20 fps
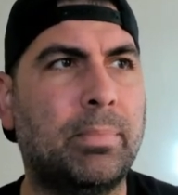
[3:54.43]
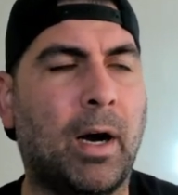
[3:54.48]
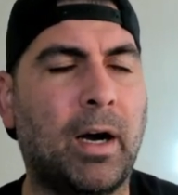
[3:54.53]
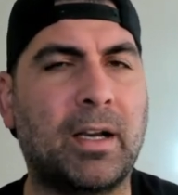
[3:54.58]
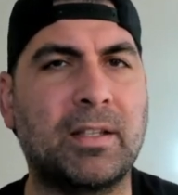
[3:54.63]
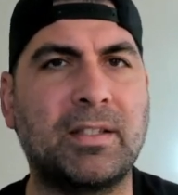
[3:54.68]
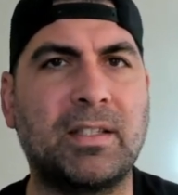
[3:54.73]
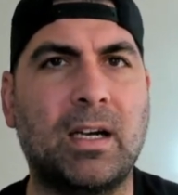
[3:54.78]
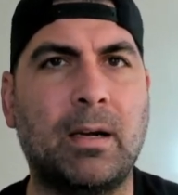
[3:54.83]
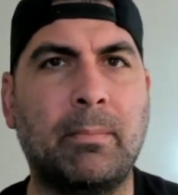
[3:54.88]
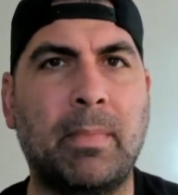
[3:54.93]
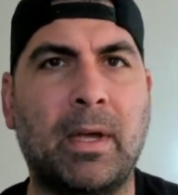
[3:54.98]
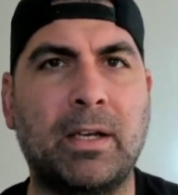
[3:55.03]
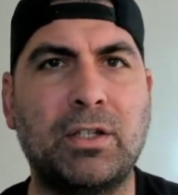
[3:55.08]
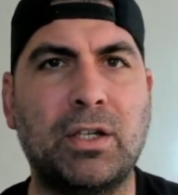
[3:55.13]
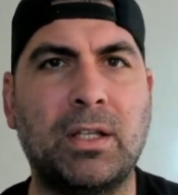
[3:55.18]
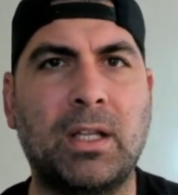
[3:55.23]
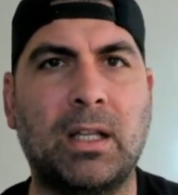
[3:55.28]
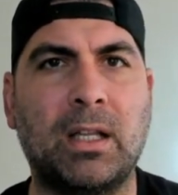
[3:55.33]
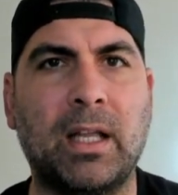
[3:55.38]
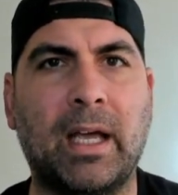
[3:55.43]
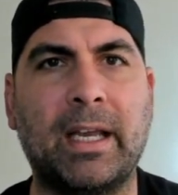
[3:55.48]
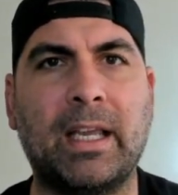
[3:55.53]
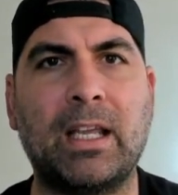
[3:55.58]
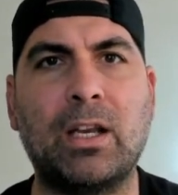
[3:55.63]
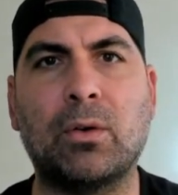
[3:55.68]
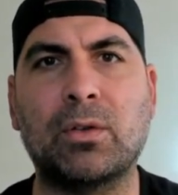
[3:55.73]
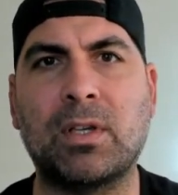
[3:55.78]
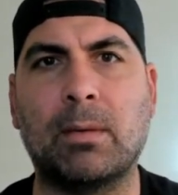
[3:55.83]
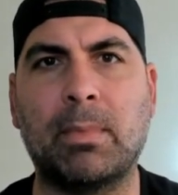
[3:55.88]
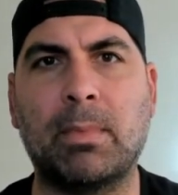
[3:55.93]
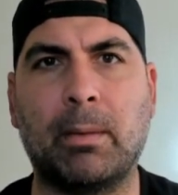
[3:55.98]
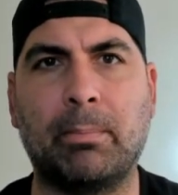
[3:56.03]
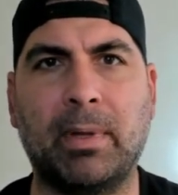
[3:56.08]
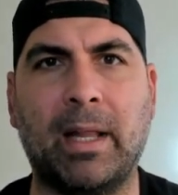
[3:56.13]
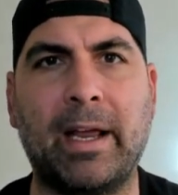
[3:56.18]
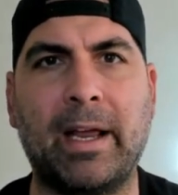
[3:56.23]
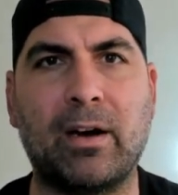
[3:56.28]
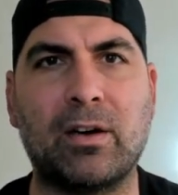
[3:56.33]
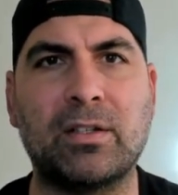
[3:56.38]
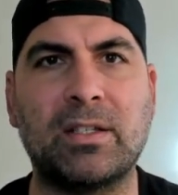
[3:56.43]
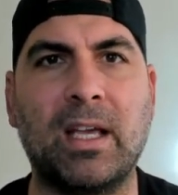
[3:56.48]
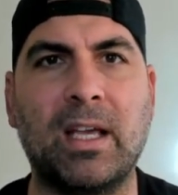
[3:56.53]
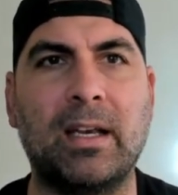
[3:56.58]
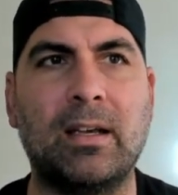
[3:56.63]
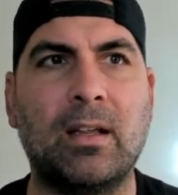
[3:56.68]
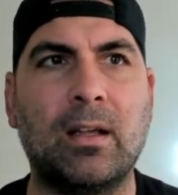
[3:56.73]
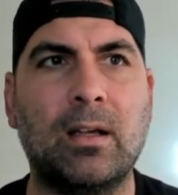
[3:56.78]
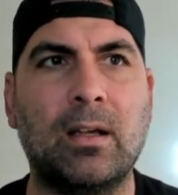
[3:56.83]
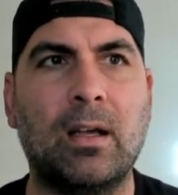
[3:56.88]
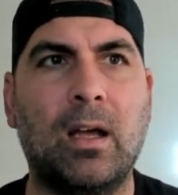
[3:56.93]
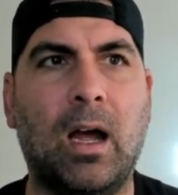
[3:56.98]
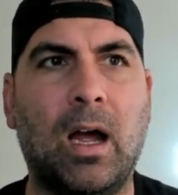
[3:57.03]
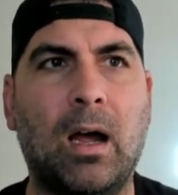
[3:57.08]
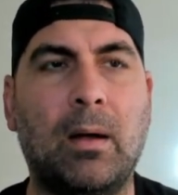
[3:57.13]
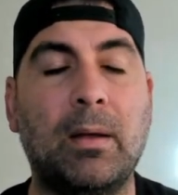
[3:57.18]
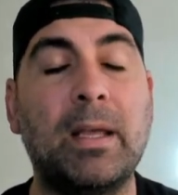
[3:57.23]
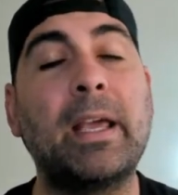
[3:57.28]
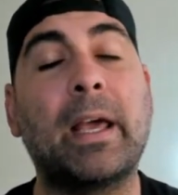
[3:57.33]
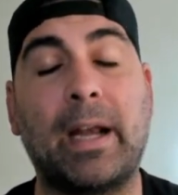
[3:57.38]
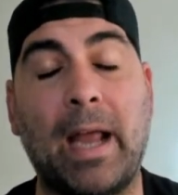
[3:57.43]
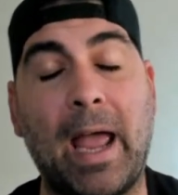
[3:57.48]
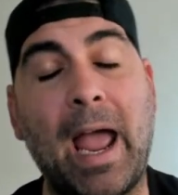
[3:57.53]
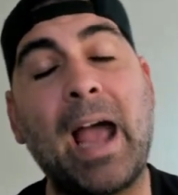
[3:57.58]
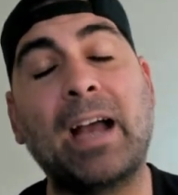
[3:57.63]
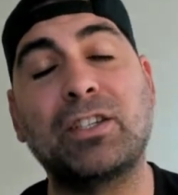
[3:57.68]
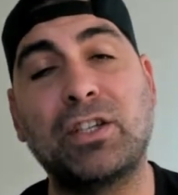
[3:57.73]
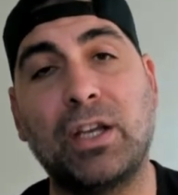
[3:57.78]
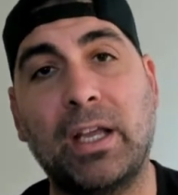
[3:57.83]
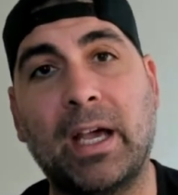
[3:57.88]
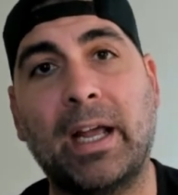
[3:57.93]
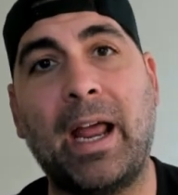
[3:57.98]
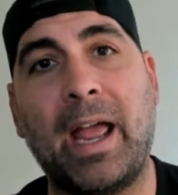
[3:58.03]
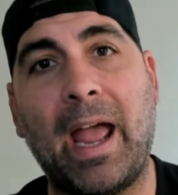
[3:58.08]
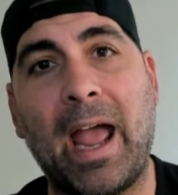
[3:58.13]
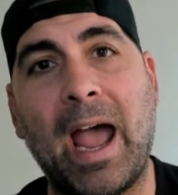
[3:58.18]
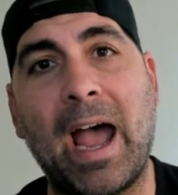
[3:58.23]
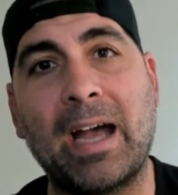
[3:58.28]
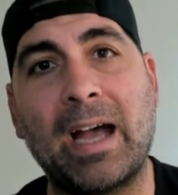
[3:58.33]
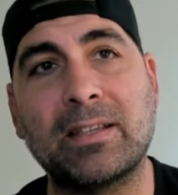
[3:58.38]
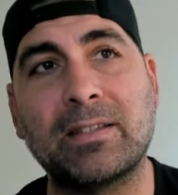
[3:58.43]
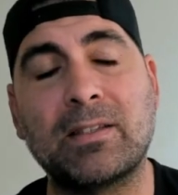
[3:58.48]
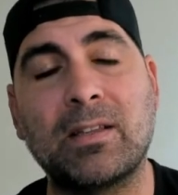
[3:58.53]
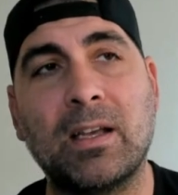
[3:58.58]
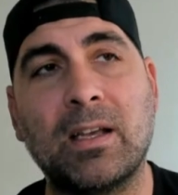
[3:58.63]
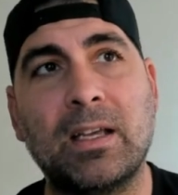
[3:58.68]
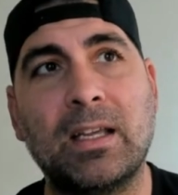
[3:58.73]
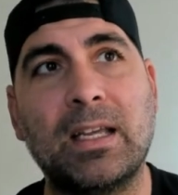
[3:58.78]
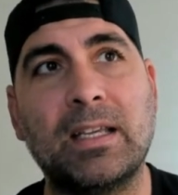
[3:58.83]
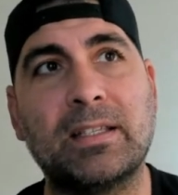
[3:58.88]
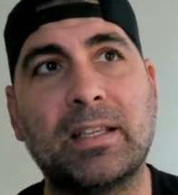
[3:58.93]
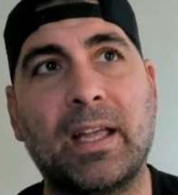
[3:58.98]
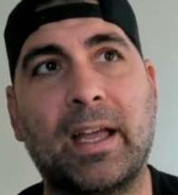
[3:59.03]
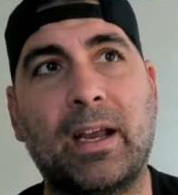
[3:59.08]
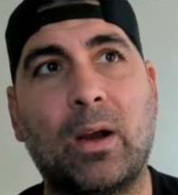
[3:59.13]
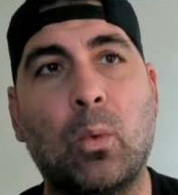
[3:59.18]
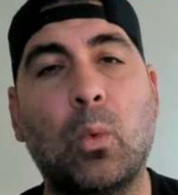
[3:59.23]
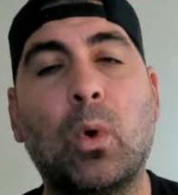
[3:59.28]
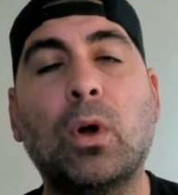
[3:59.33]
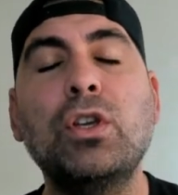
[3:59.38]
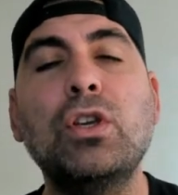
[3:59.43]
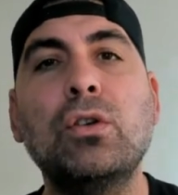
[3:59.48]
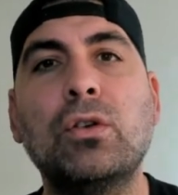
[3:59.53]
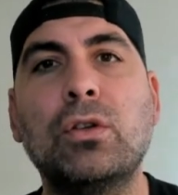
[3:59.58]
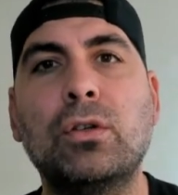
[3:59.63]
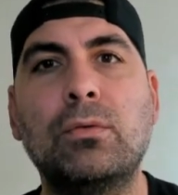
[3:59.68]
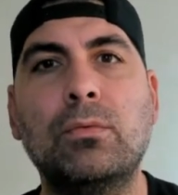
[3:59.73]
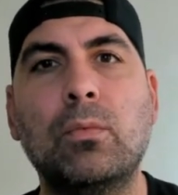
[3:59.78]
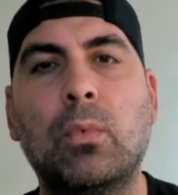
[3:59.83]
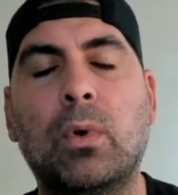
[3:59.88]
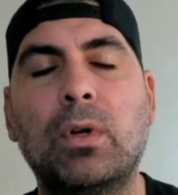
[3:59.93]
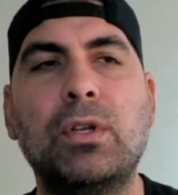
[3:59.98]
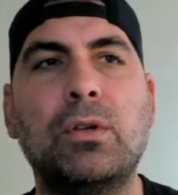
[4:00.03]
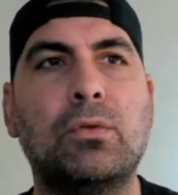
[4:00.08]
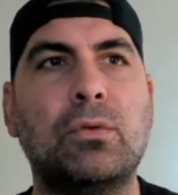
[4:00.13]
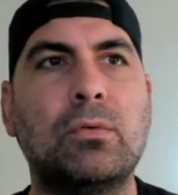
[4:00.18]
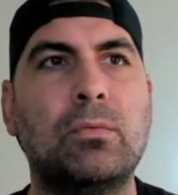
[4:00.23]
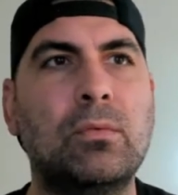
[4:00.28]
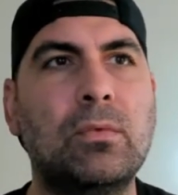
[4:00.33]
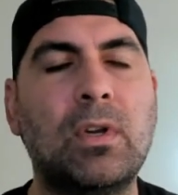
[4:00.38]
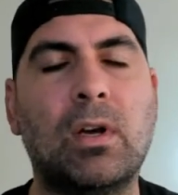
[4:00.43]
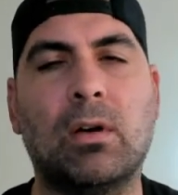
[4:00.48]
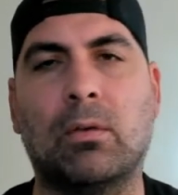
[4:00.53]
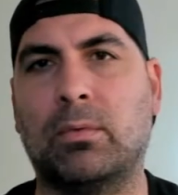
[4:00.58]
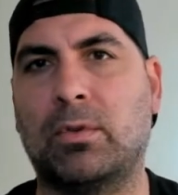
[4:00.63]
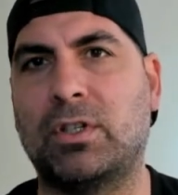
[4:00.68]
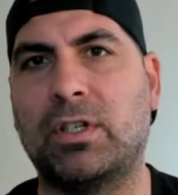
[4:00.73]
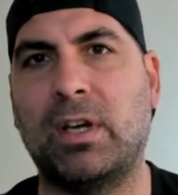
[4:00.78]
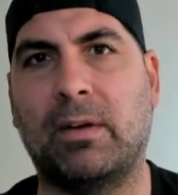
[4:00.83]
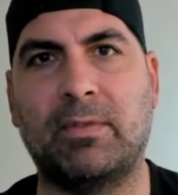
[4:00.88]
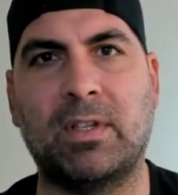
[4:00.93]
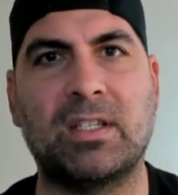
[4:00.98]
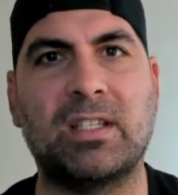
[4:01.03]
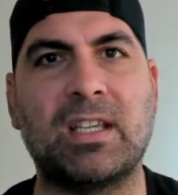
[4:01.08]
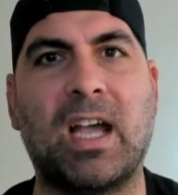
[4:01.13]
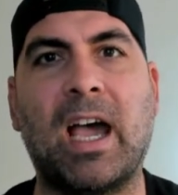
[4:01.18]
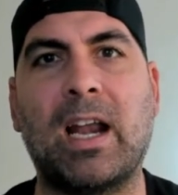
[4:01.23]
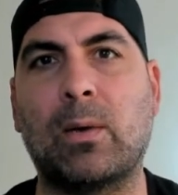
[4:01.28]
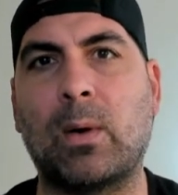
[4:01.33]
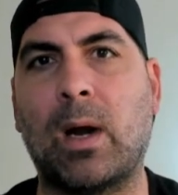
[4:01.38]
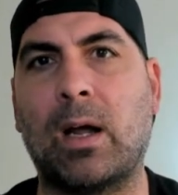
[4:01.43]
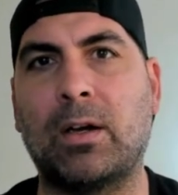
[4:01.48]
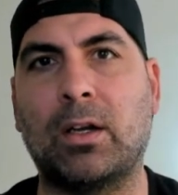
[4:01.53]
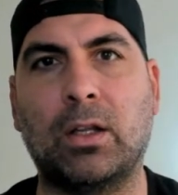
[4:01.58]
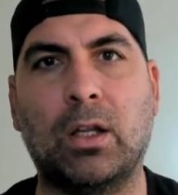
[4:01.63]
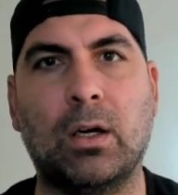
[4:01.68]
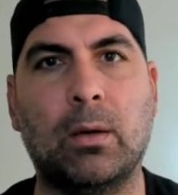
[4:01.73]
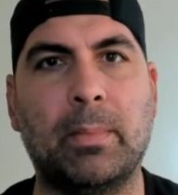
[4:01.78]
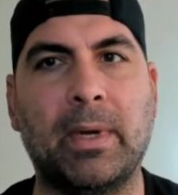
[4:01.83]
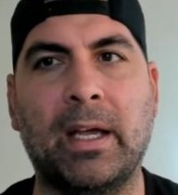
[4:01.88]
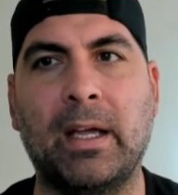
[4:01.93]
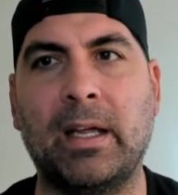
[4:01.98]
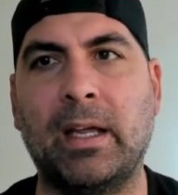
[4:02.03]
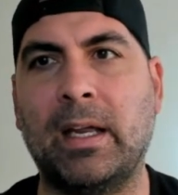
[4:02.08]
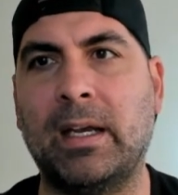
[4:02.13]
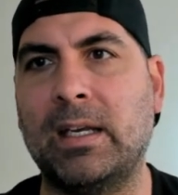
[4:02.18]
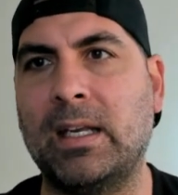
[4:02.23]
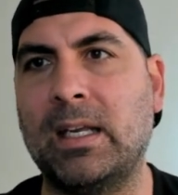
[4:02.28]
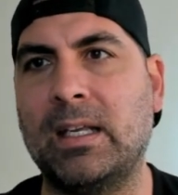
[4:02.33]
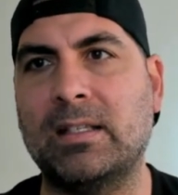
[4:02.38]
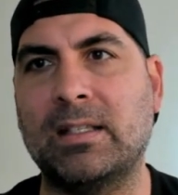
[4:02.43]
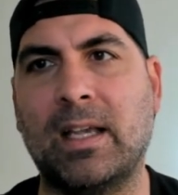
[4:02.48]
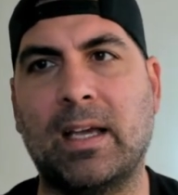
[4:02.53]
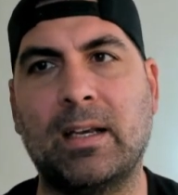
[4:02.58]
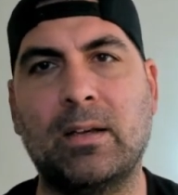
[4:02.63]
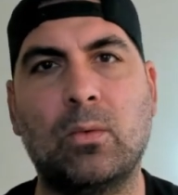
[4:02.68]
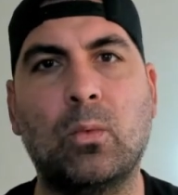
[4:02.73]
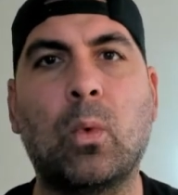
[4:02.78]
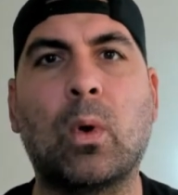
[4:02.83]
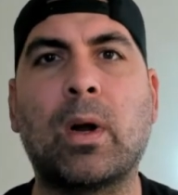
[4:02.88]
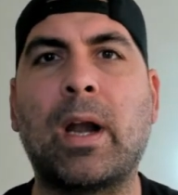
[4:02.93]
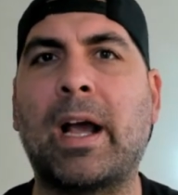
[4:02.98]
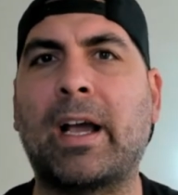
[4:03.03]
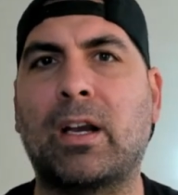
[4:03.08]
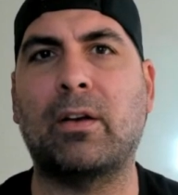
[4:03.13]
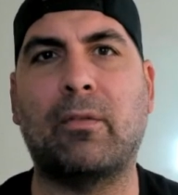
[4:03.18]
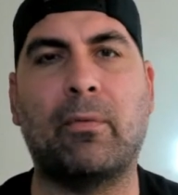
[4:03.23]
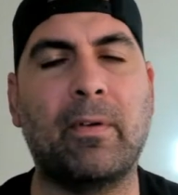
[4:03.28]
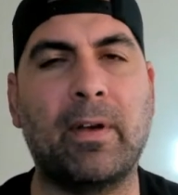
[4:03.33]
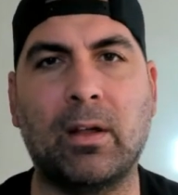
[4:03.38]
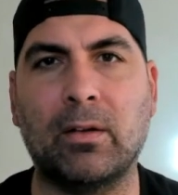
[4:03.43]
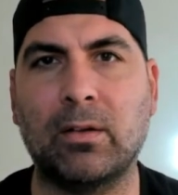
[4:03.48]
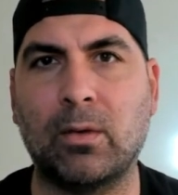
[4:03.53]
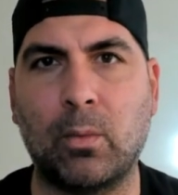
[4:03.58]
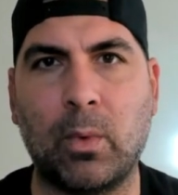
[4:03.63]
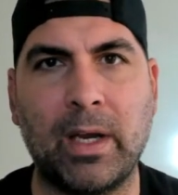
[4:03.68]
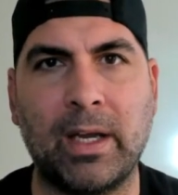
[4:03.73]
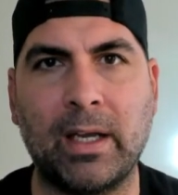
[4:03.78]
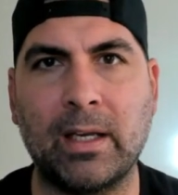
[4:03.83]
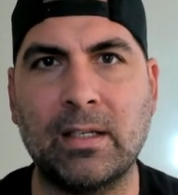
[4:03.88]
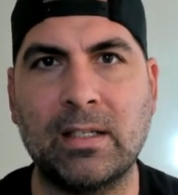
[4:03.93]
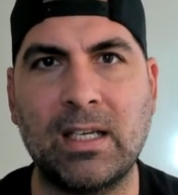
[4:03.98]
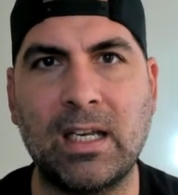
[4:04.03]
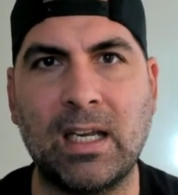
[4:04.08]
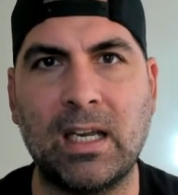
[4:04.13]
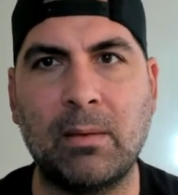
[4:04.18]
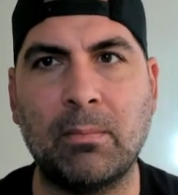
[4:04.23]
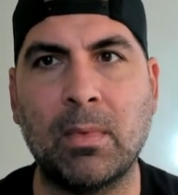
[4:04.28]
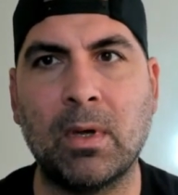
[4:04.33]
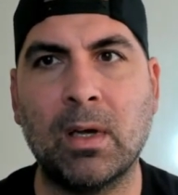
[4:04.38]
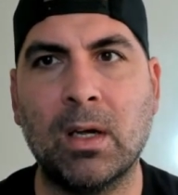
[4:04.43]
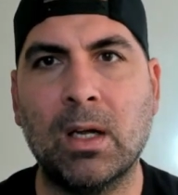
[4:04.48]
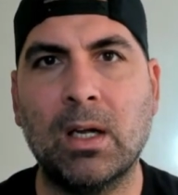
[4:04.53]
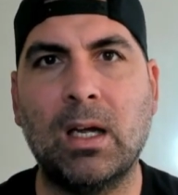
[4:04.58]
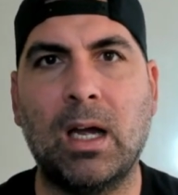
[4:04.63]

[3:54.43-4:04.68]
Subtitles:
Parkinson had mentioned that, some of the players that he actually got asked, he's like, will you shift the side around a little bit? And he said, we're going to fail the weakened team.